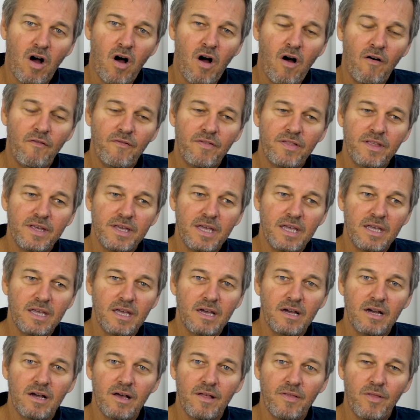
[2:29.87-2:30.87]
off
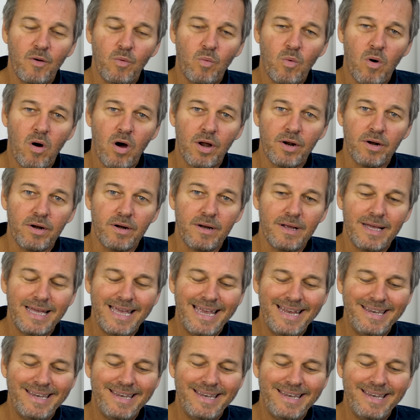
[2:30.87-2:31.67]
the water.